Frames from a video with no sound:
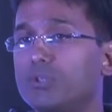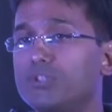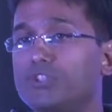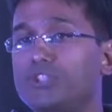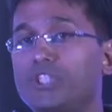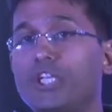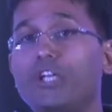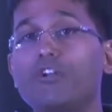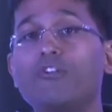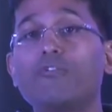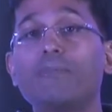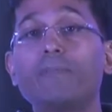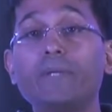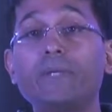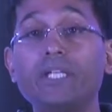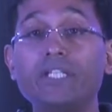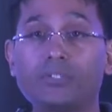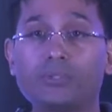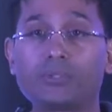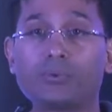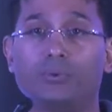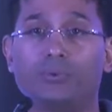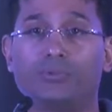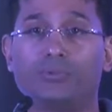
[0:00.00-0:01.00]
chain of
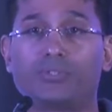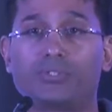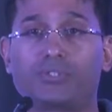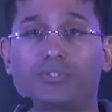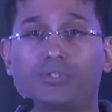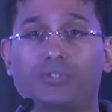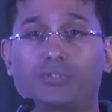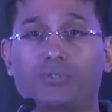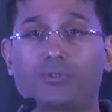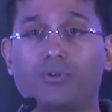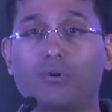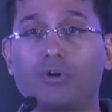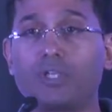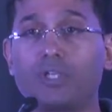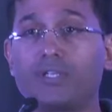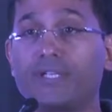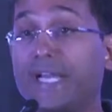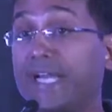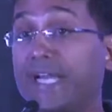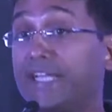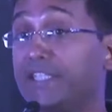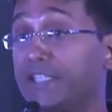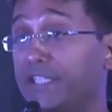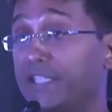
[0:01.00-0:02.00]
preschools called
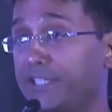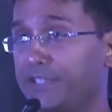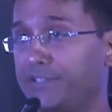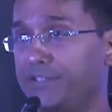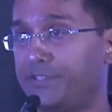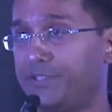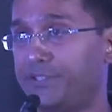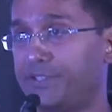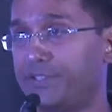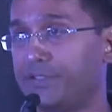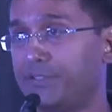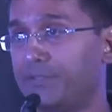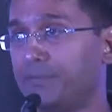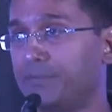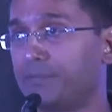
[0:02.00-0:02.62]
9Kids.